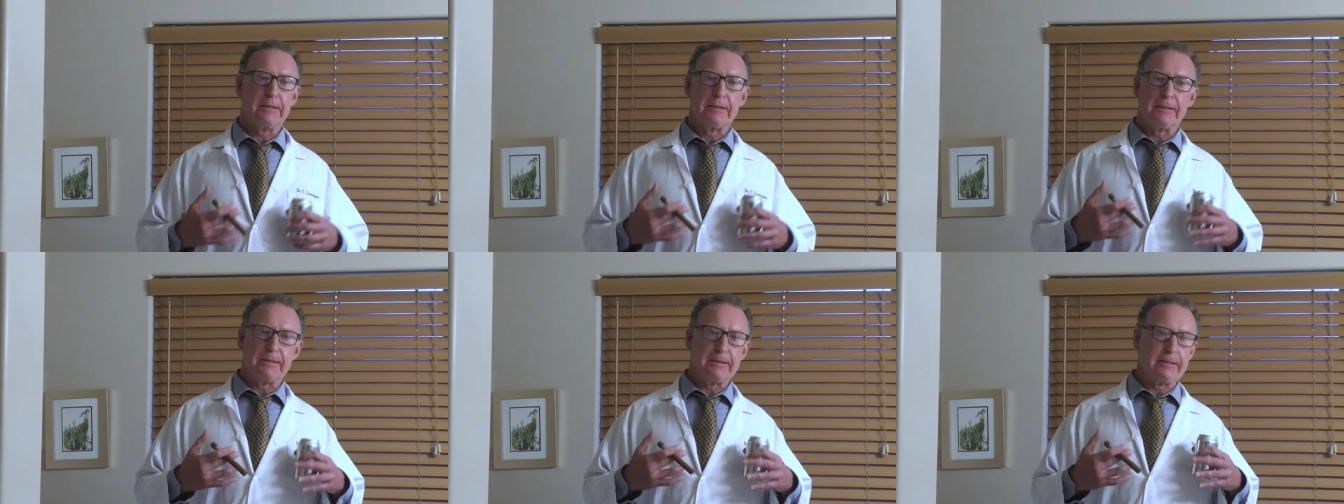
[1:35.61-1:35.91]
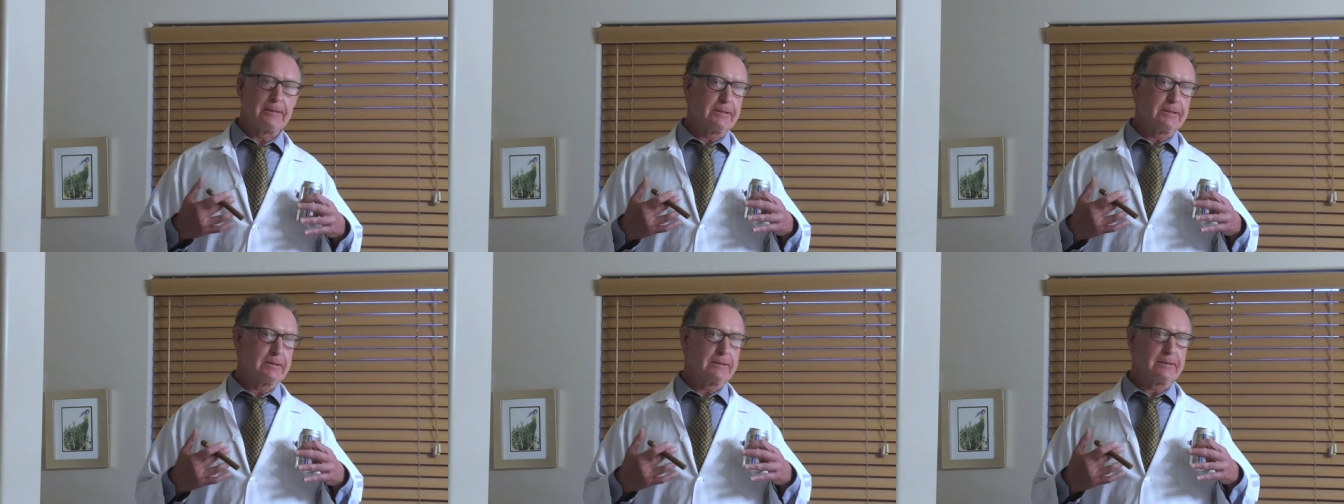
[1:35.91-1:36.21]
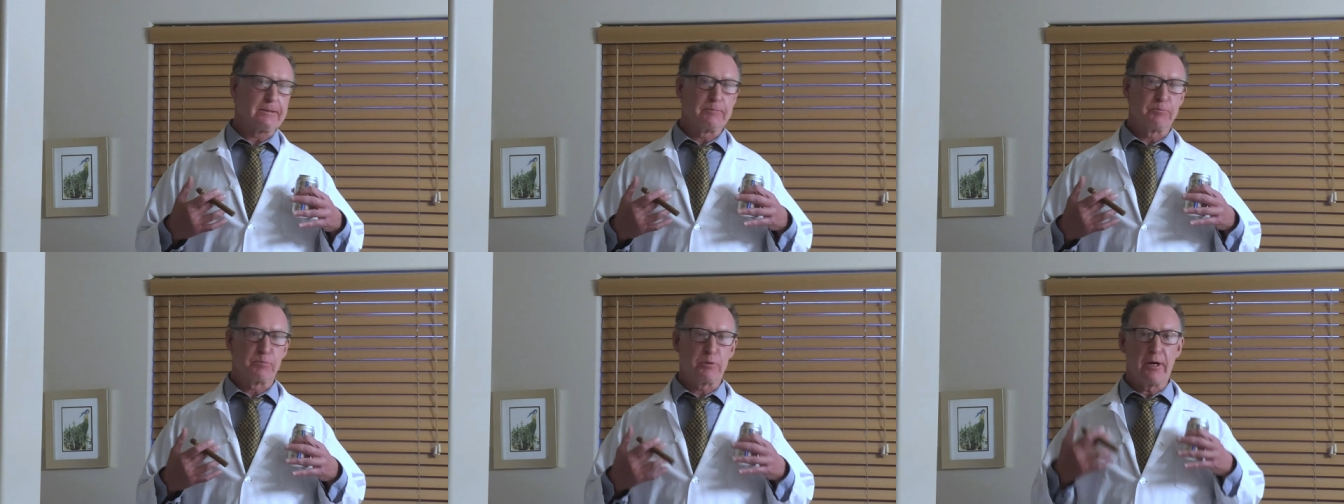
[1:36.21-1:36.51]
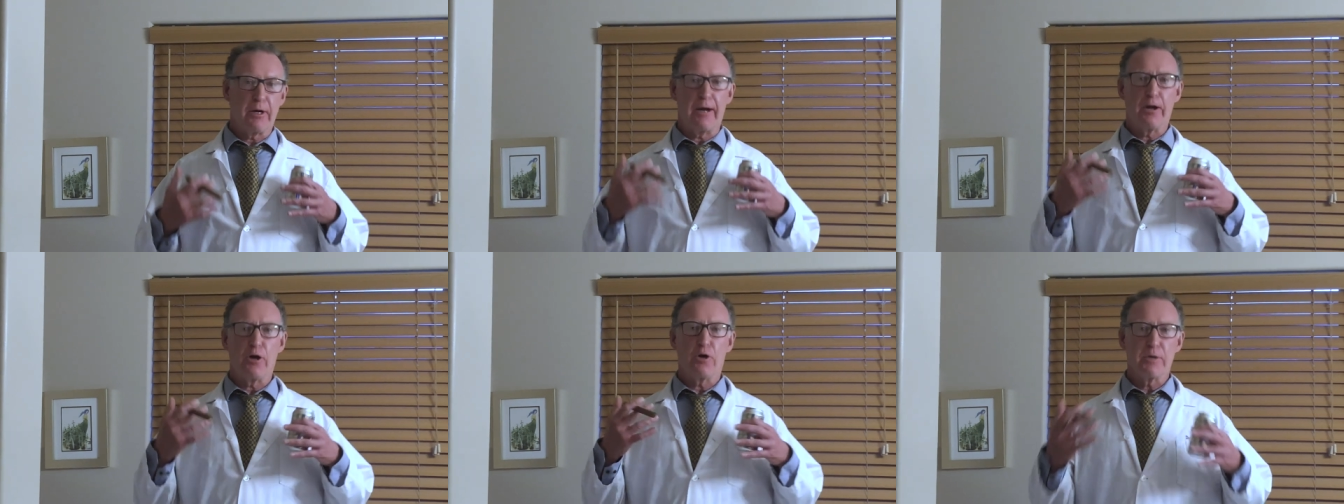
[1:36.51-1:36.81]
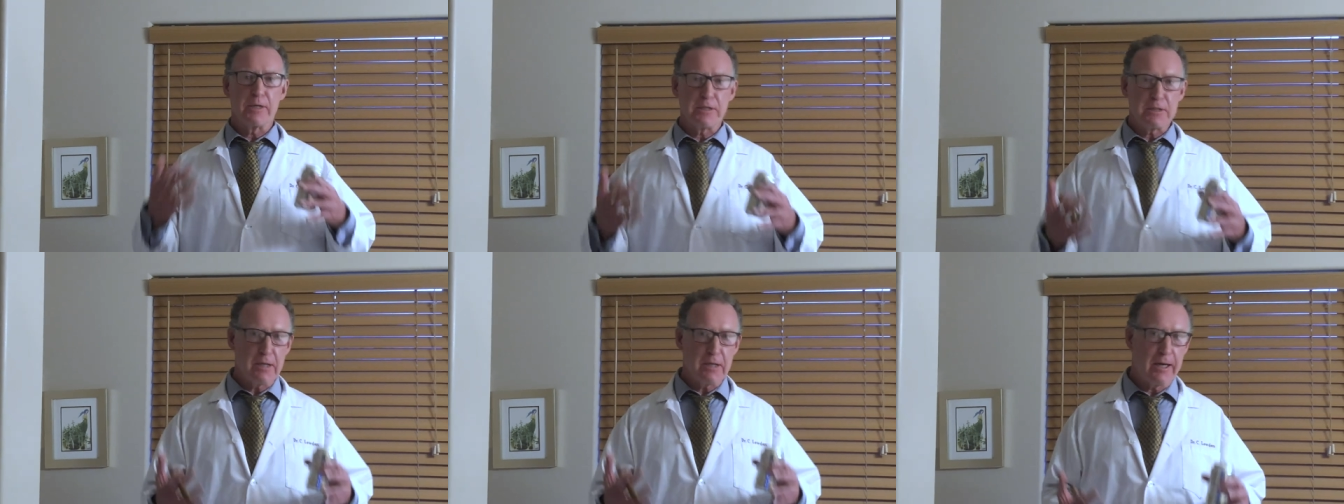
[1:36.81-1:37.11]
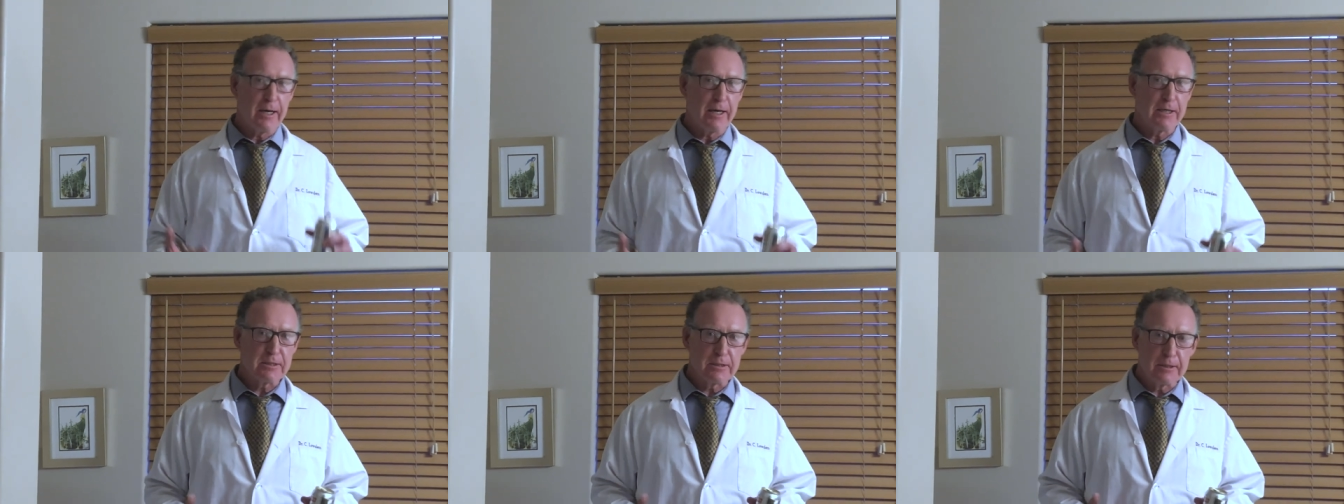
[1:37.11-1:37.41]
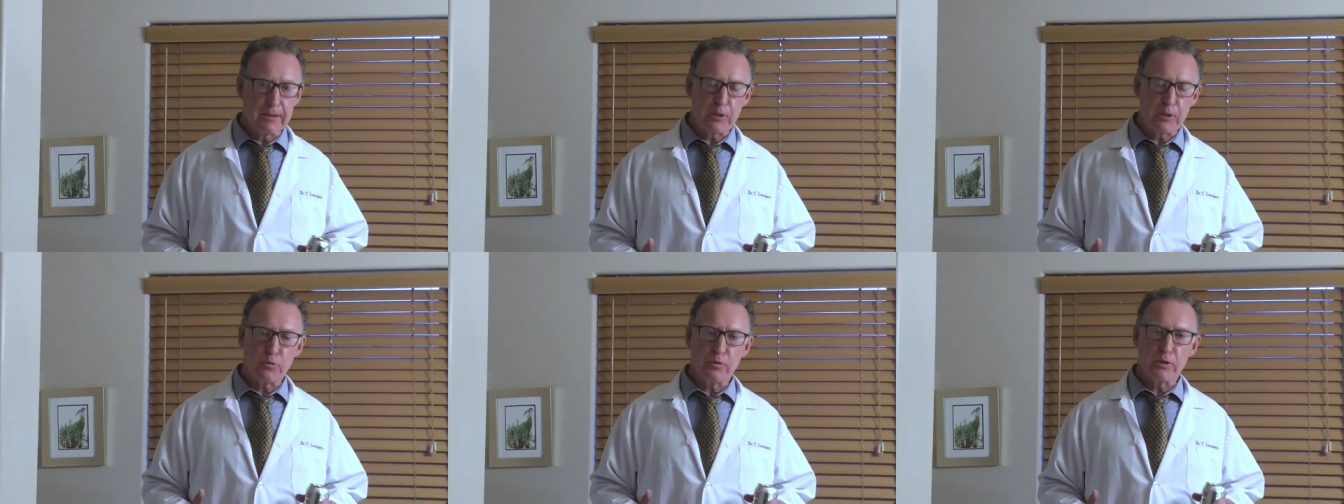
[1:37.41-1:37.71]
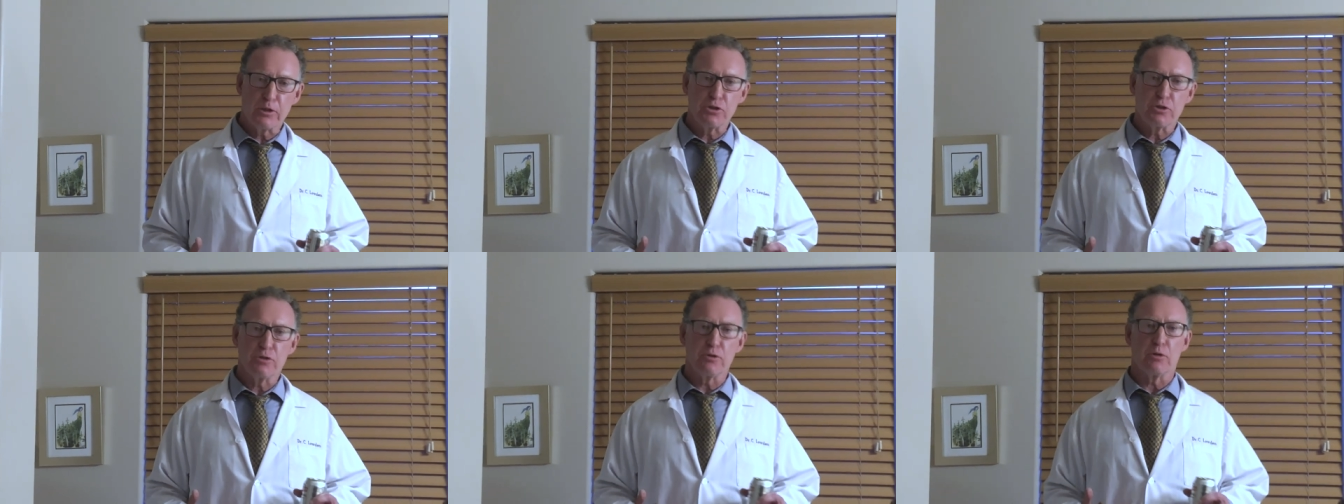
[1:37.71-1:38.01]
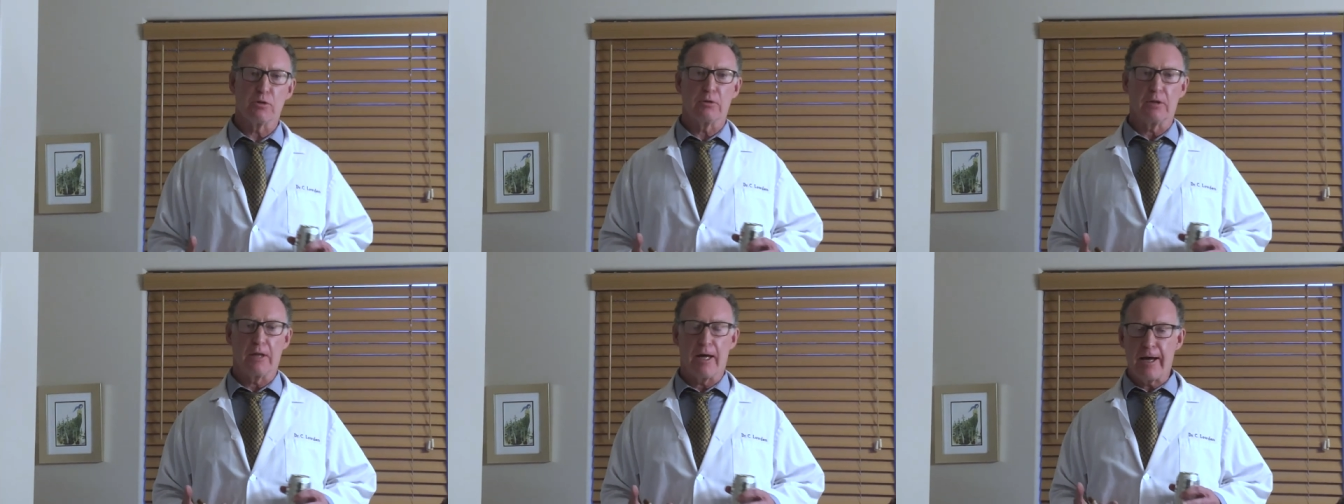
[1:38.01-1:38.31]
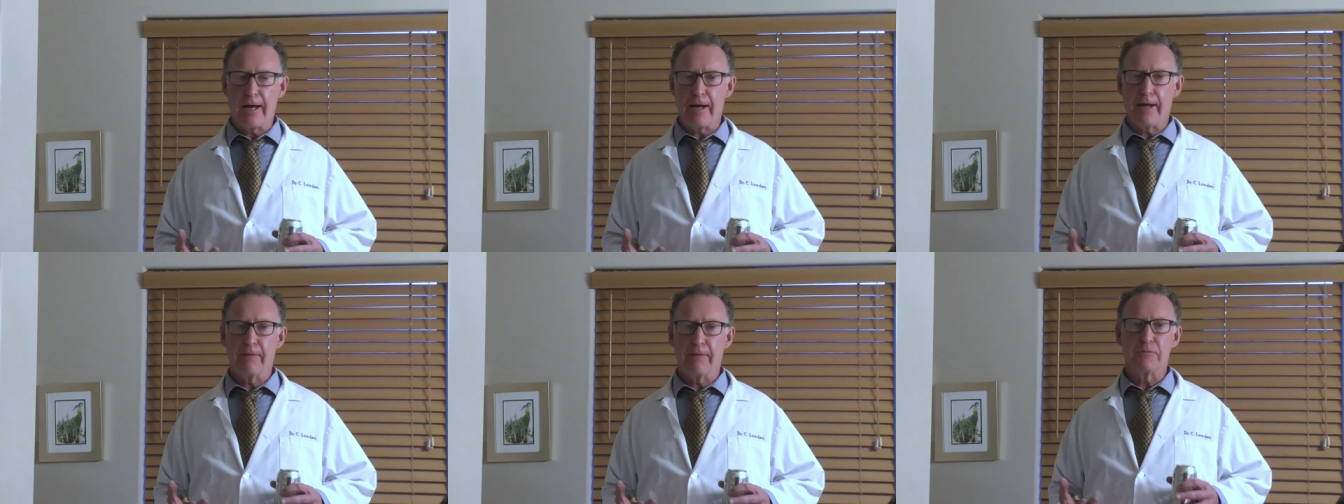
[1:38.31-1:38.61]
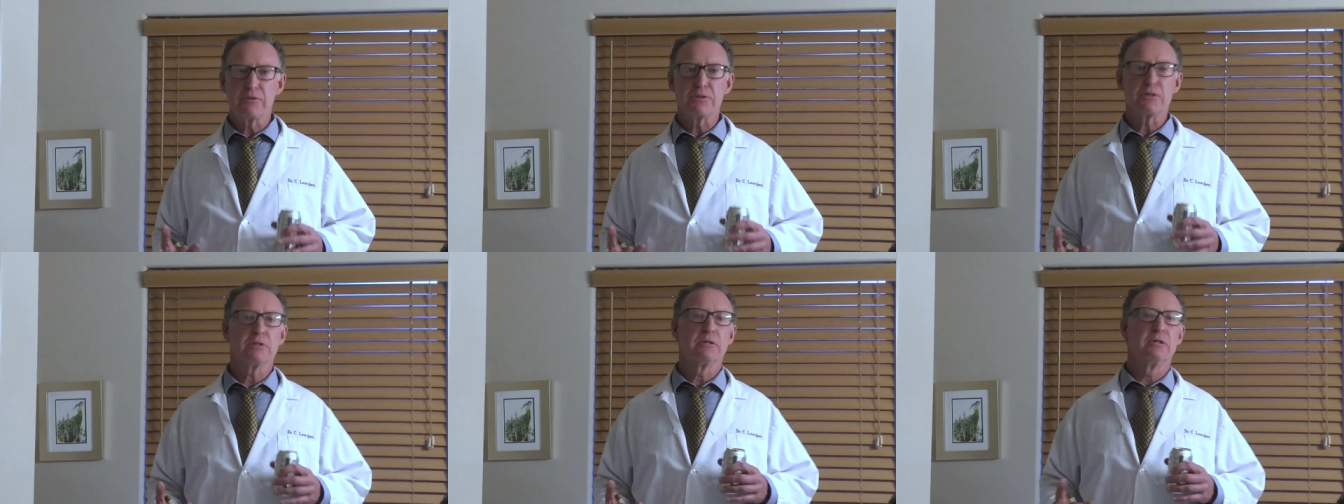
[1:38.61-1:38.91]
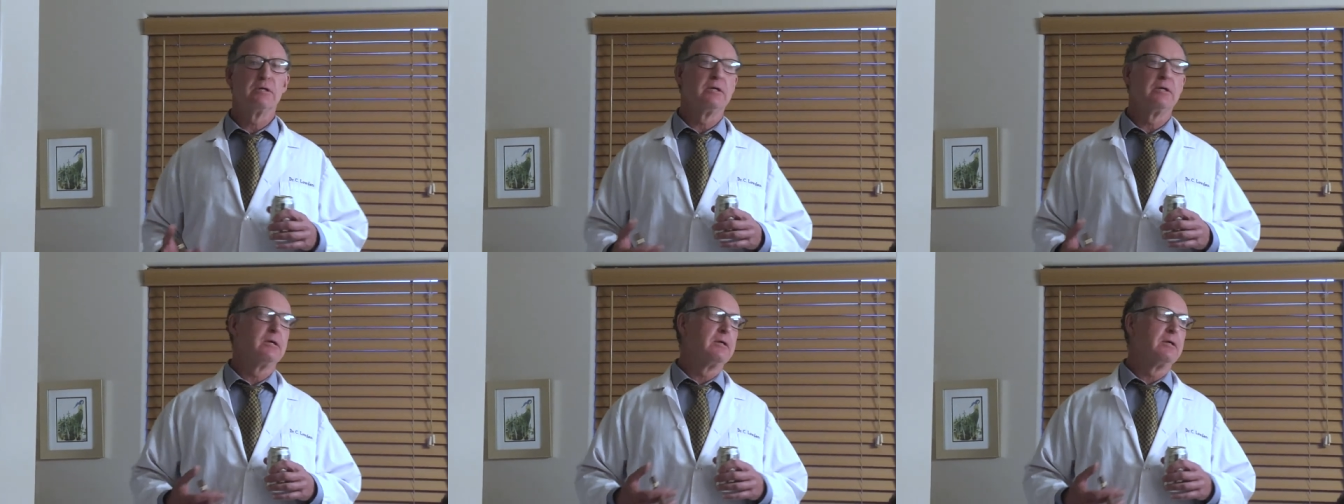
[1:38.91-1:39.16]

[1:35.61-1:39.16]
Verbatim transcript: uh, prioritize licorice in their lives.